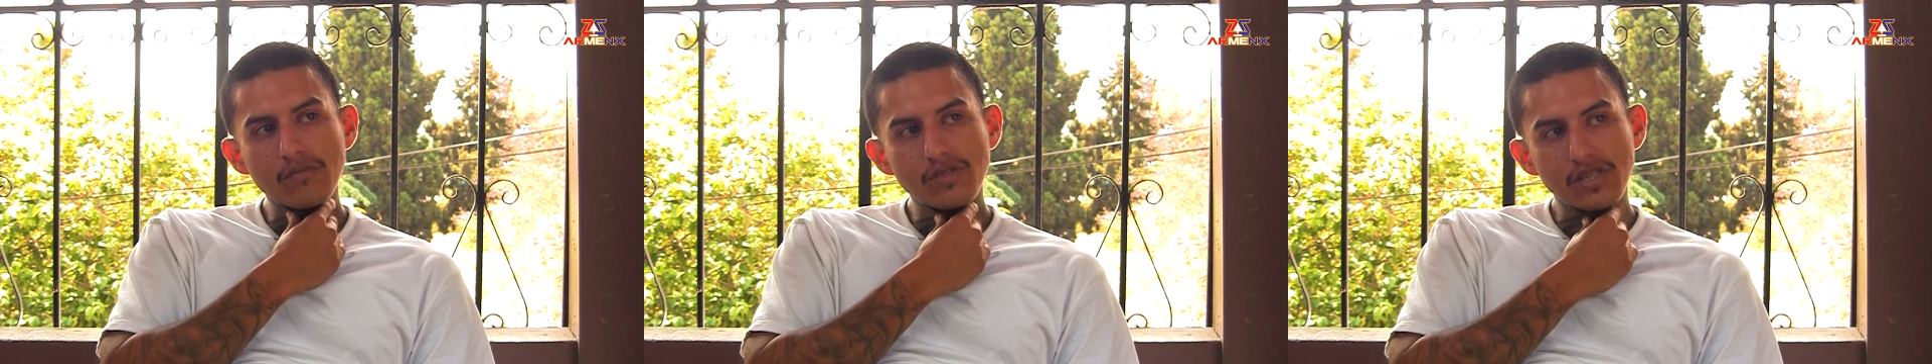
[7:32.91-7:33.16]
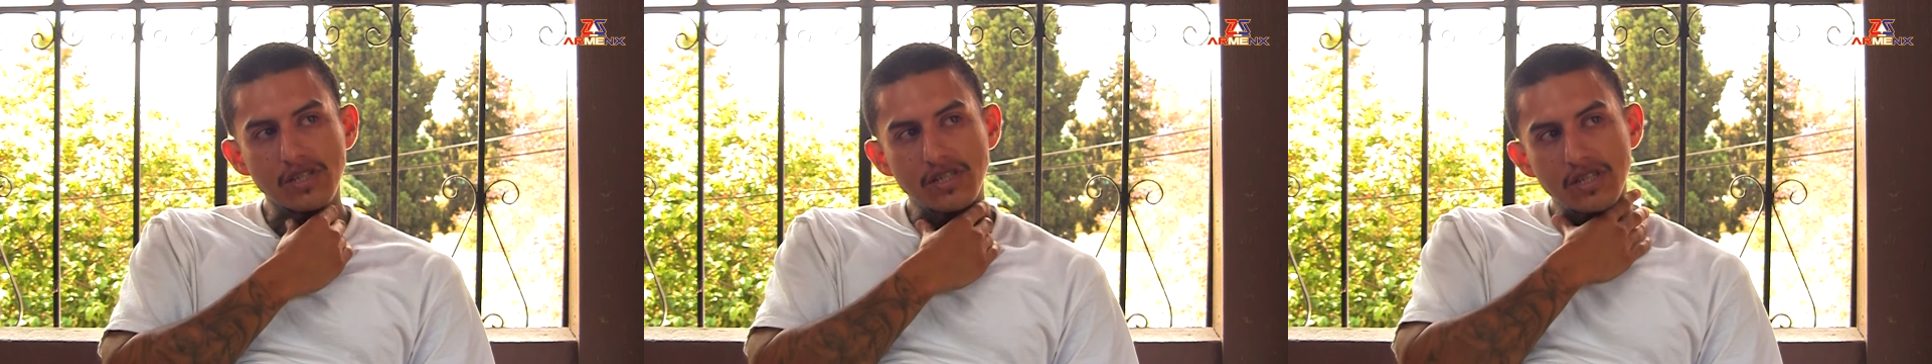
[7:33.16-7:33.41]

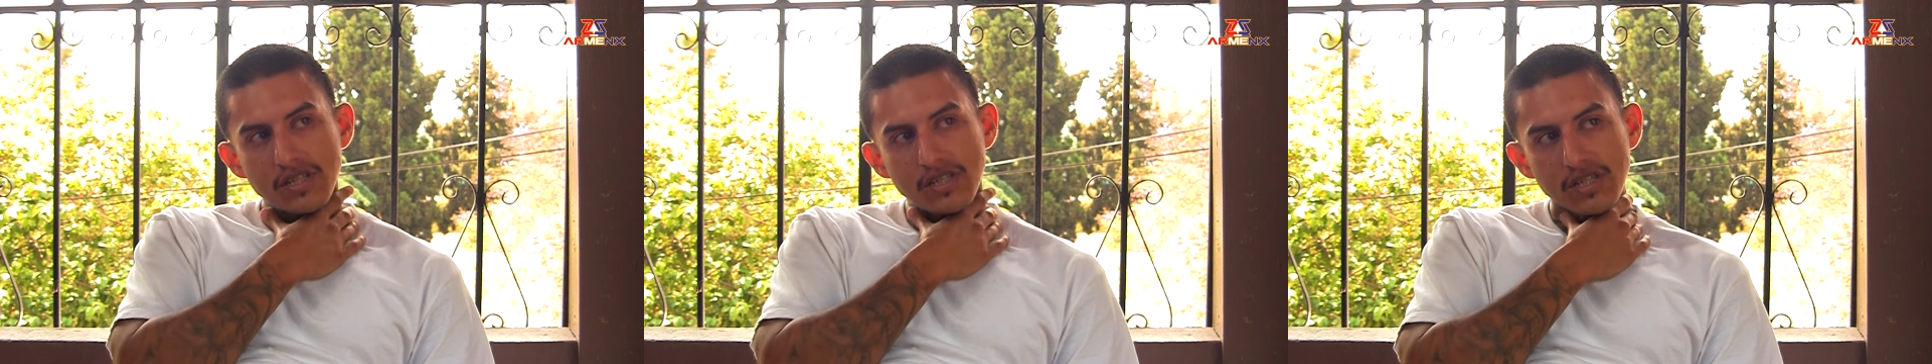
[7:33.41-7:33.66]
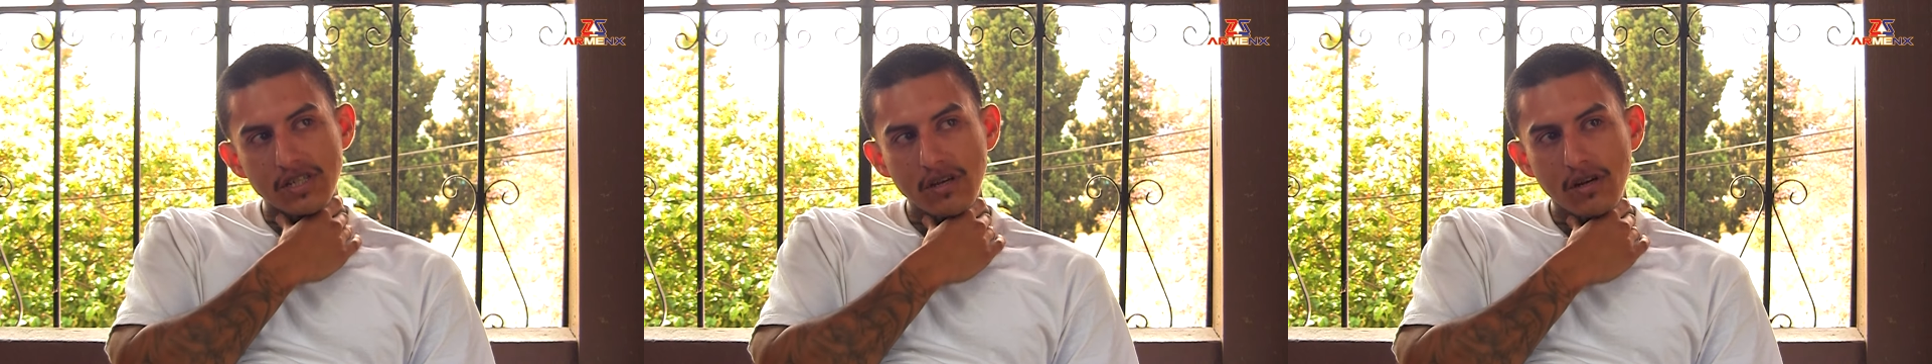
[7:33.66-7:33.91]

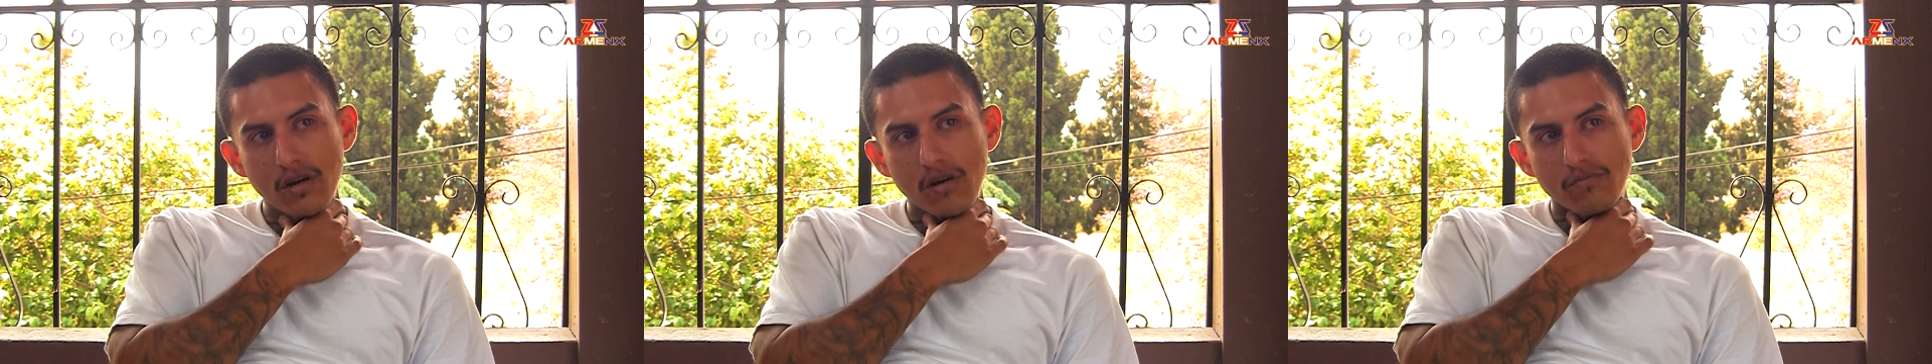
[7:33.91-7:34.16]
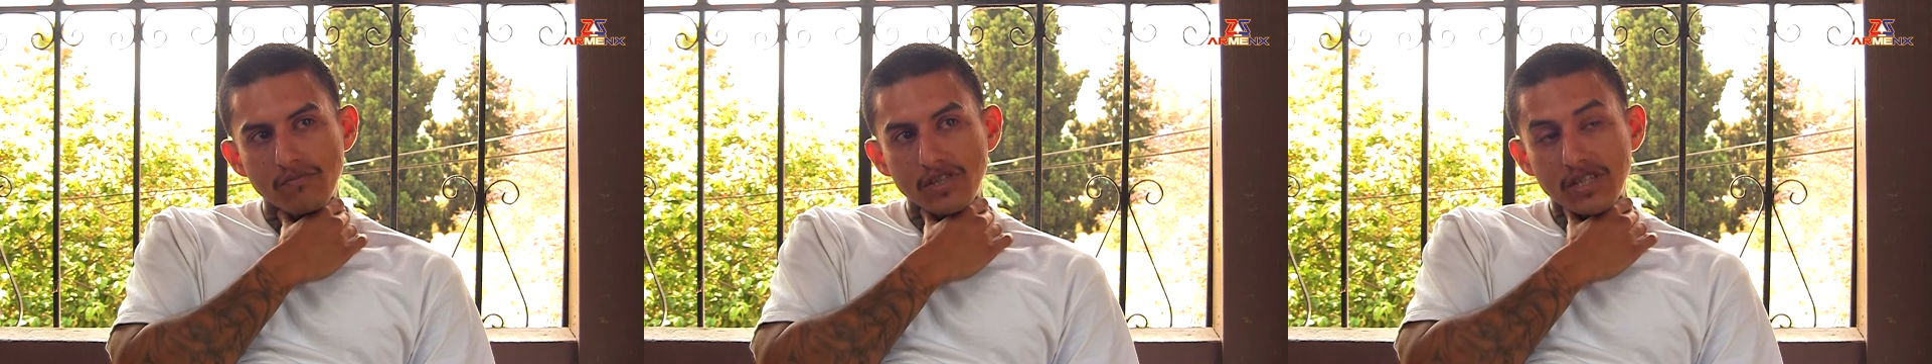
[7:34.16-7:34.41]
She's
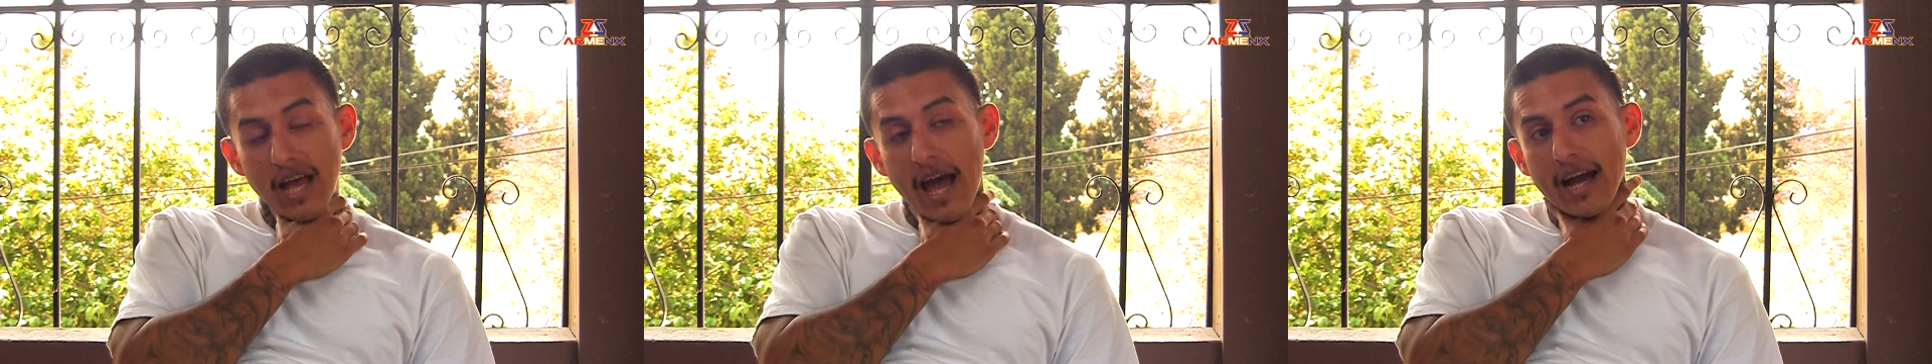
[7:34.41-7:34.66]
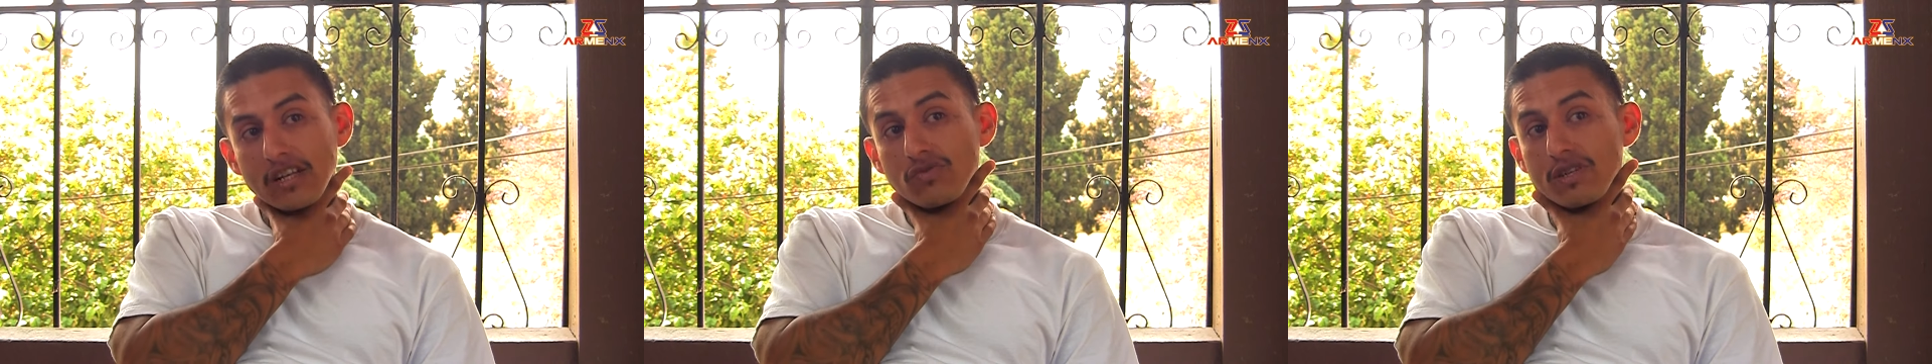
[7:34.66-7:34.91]
an
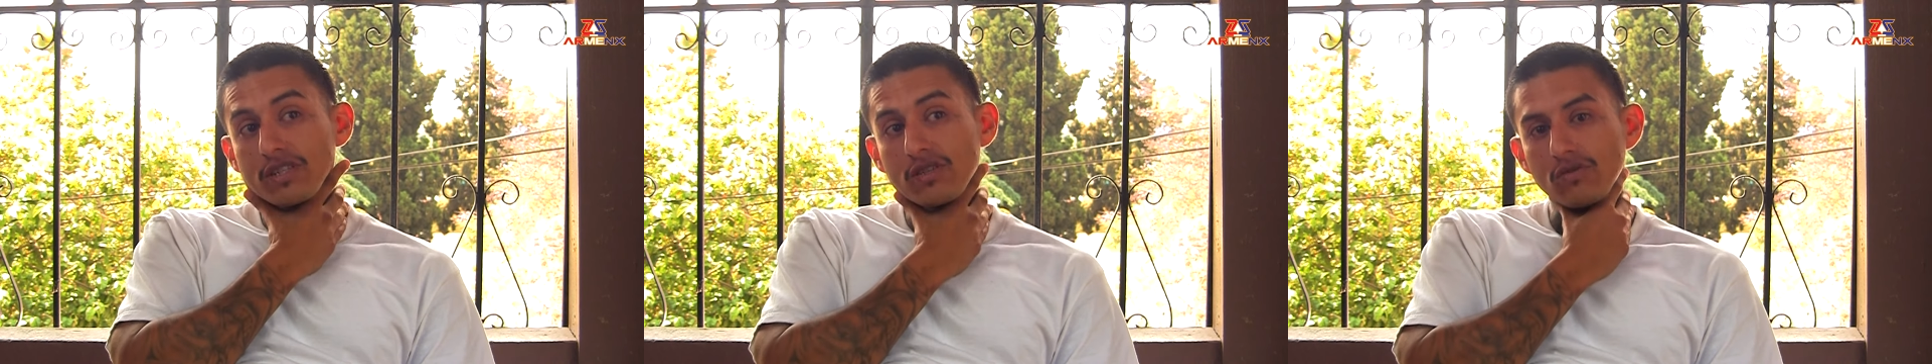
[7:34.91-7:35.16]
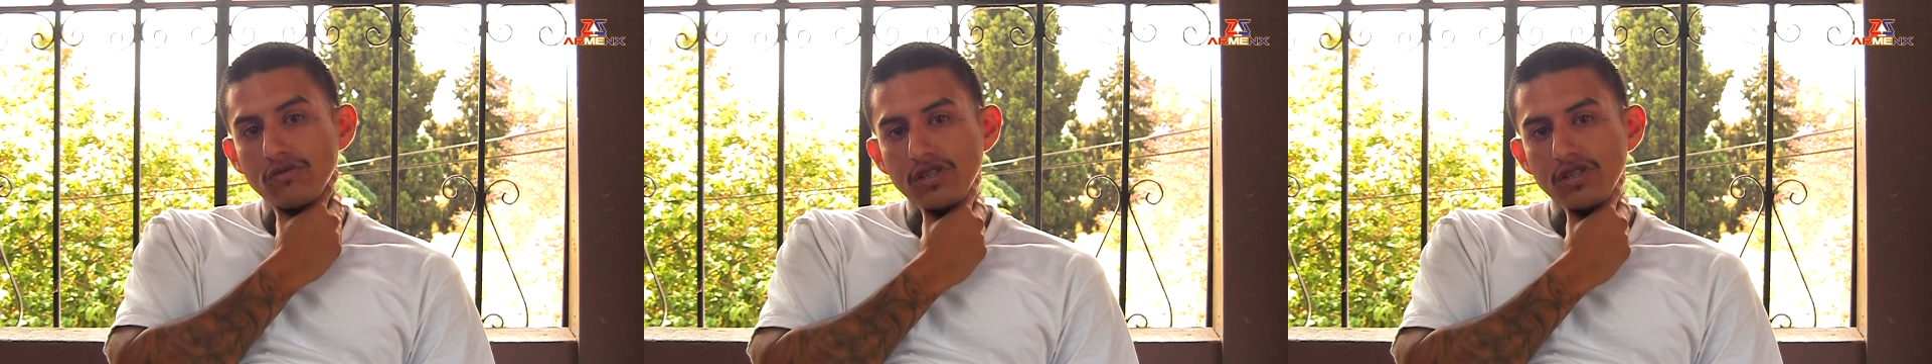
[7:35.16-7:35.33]
actress, you know.